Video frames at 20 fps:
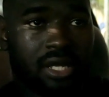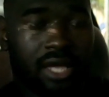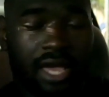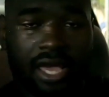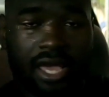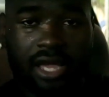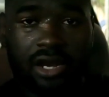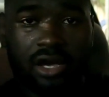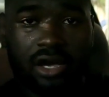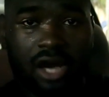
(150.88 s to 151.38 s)

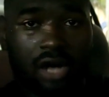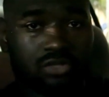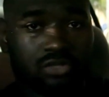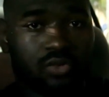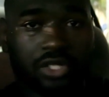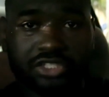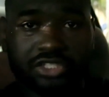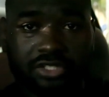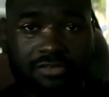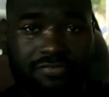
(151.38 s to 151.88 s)
and uh, I was
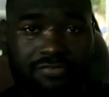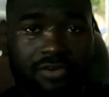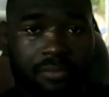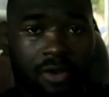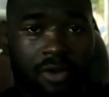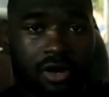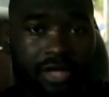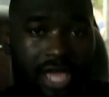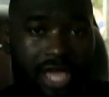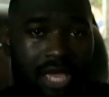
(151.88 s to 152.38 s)
watching a
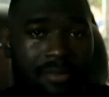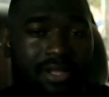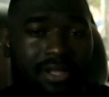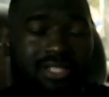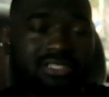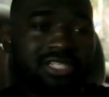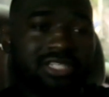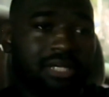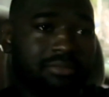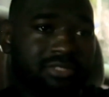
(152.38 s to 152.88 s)
football game at
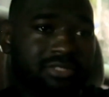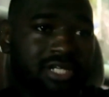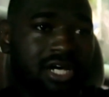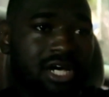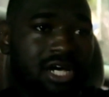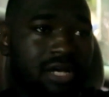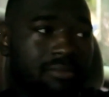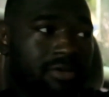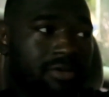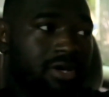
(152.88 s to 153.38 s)
the same
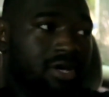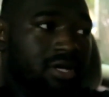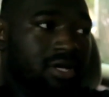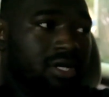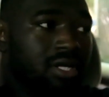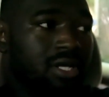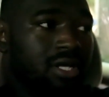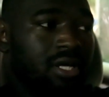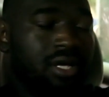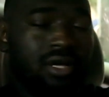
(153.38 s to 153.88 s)
time, man
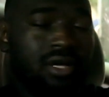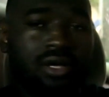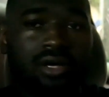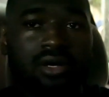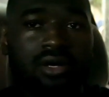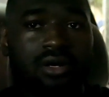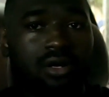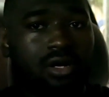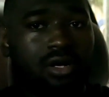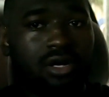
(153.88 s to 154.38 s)

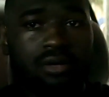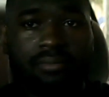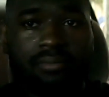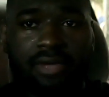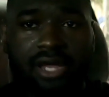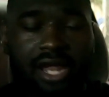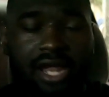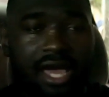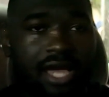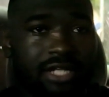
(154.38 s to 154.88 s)
oh
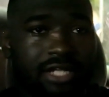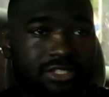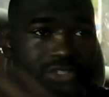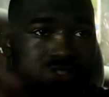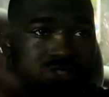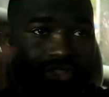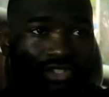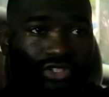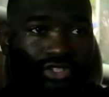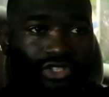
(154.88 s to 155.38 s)
man, I had
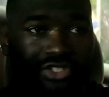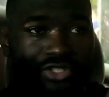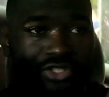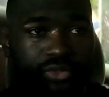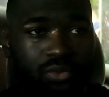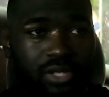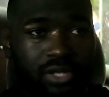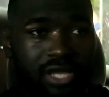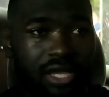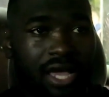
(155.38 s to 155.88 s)

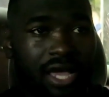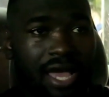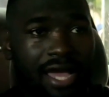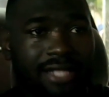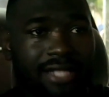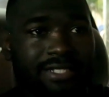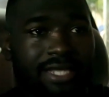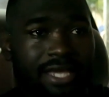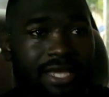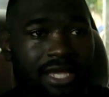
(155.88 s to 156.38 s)
two
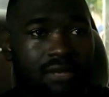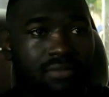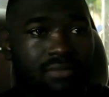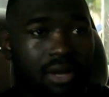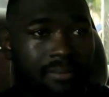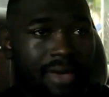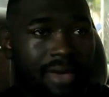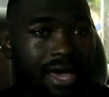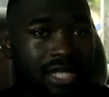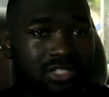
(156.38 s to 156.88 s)
at the end. My
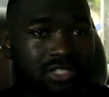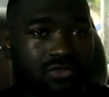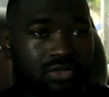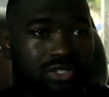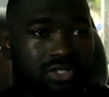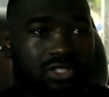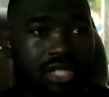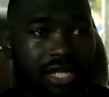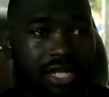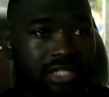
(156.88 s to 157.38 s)
max
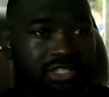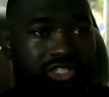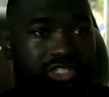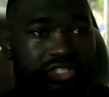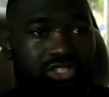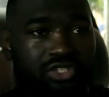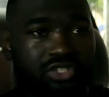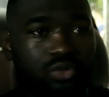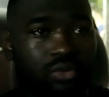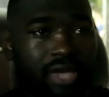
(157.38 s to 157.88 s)
was like
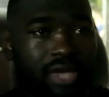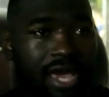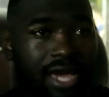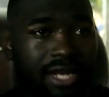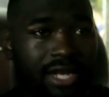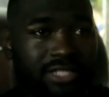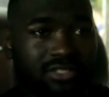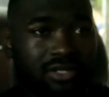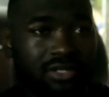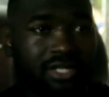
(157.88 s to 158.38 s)
two
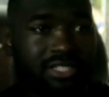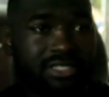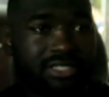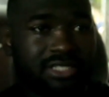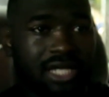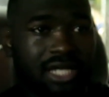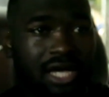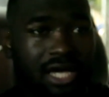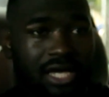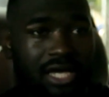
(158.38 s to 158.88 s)
caddies on each
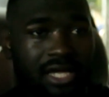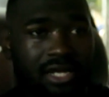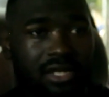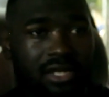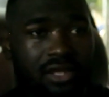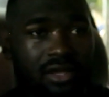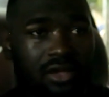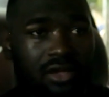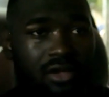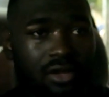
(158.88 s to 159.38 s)
side
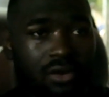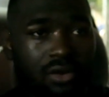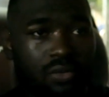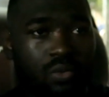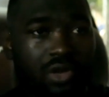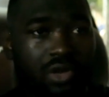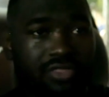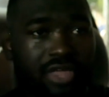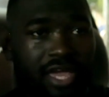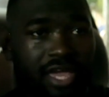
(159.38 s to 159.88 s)

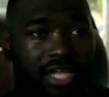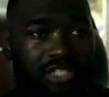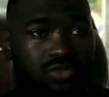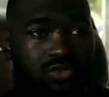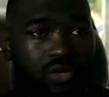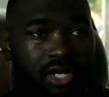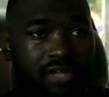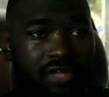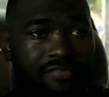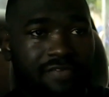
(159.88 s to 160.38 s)
with a
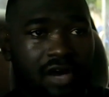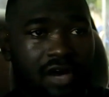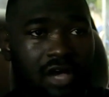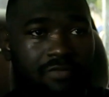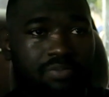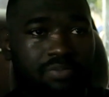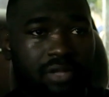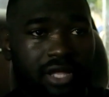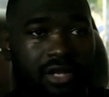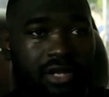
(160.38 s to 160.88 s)

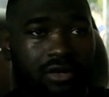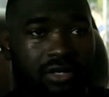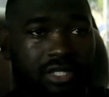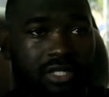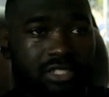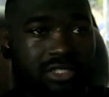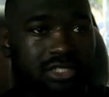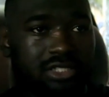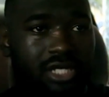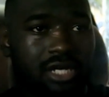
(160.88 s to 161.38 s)
25 plate on
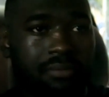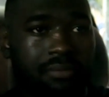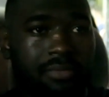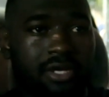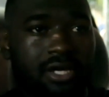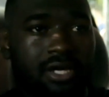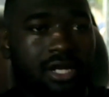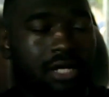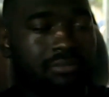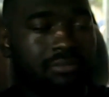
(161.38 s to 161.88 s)
each side,
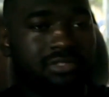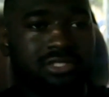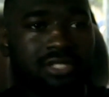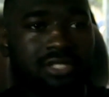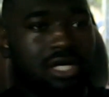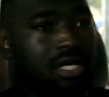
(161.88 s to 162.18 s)
man. I'm